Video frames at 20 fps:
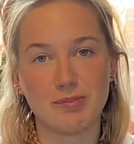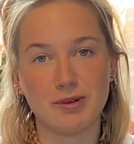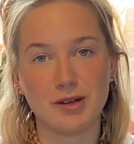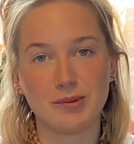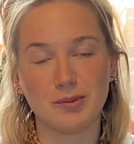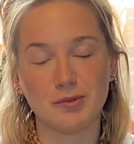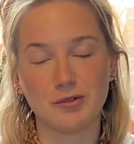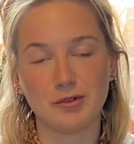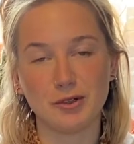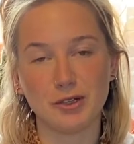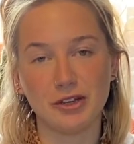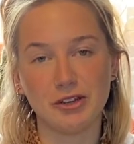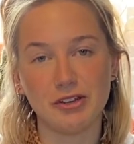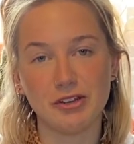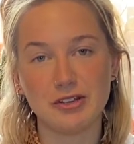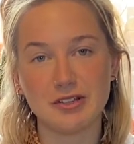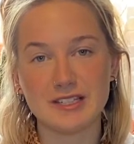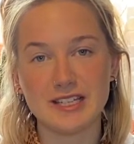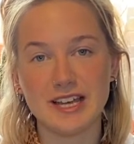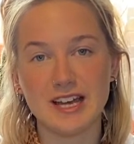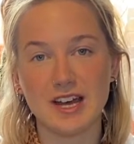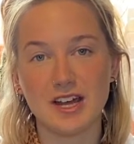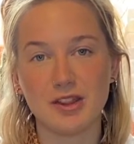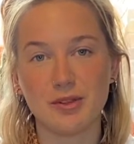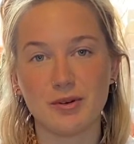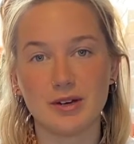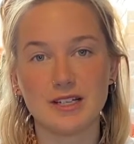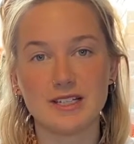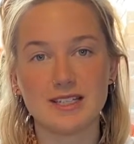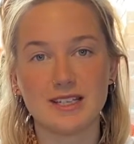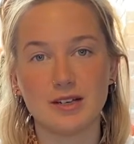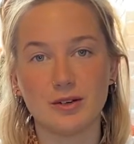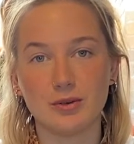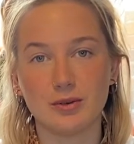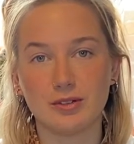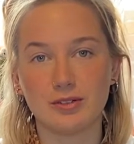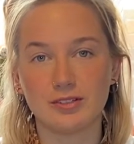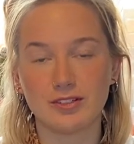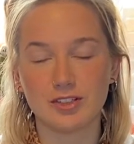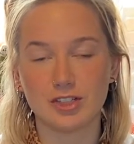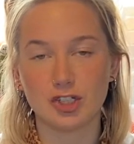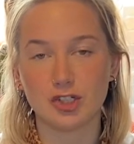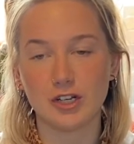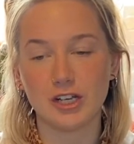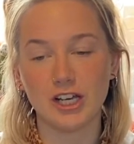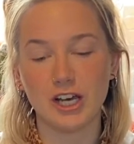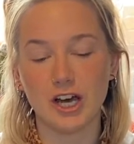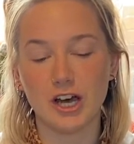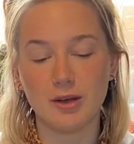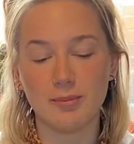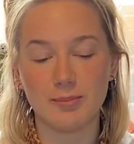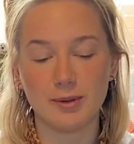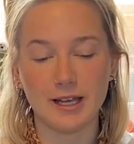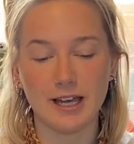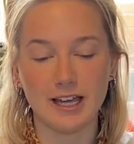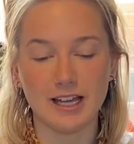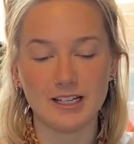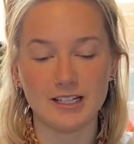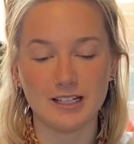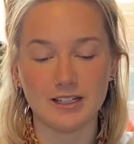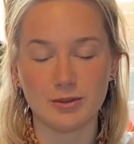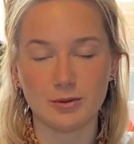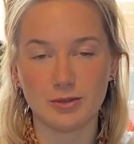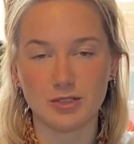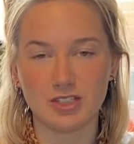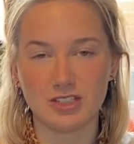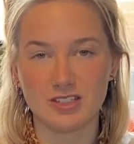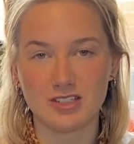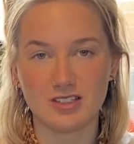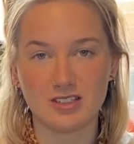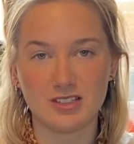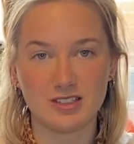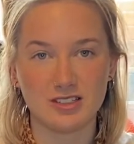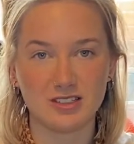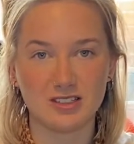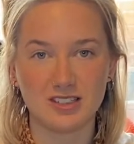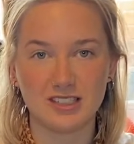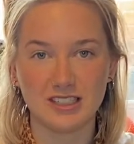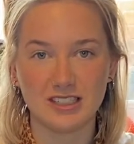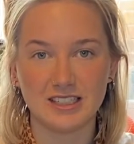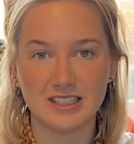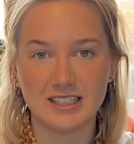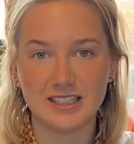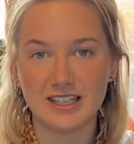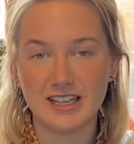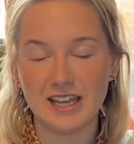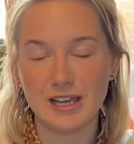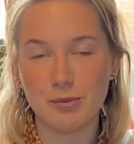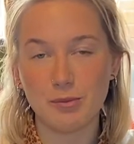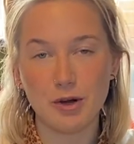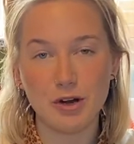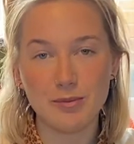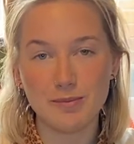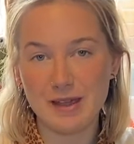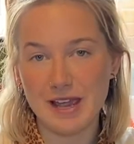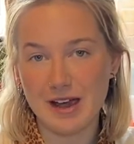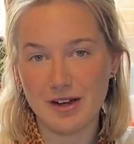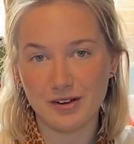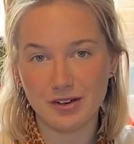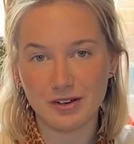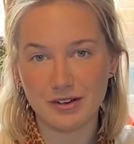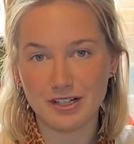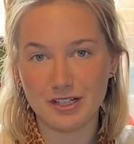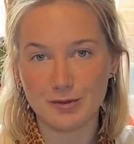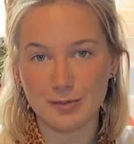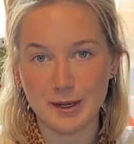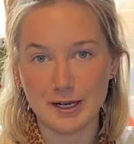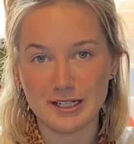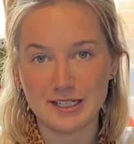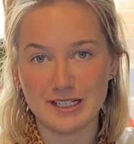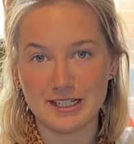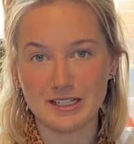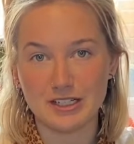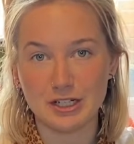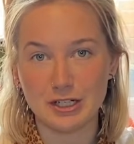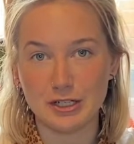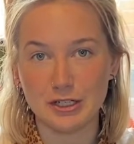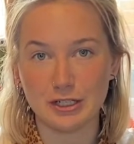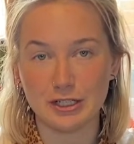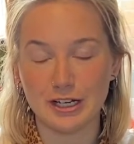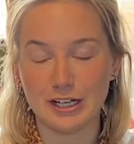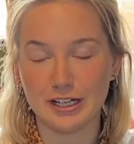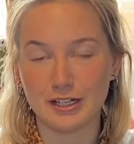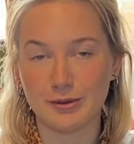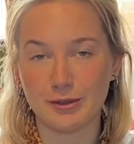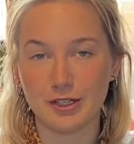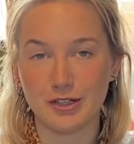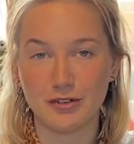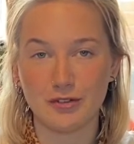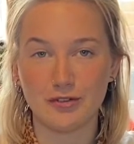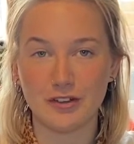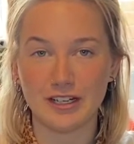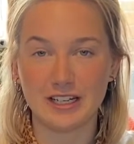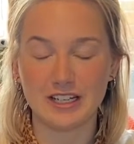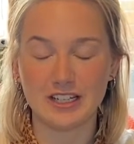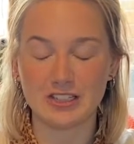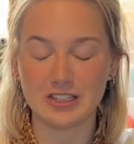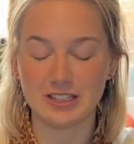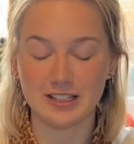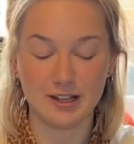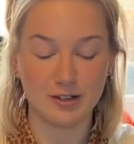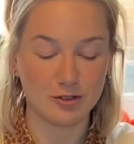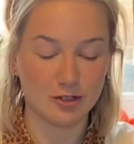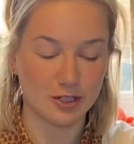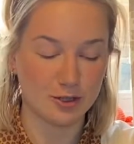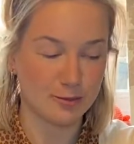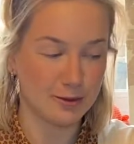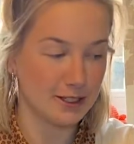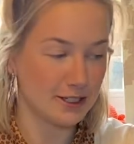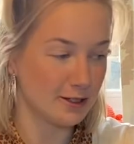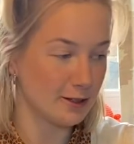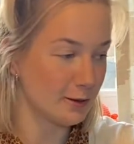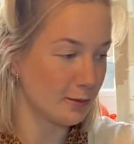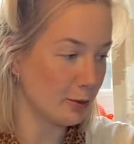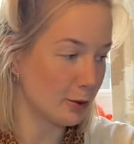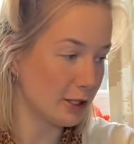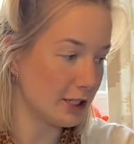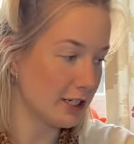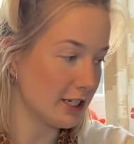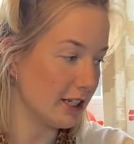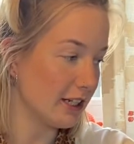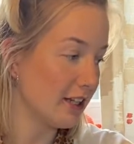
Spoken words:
before you use it, otherwise it will shrink up and it won't be how you're expecting it to look like when you finished, and that'll just be disappointing.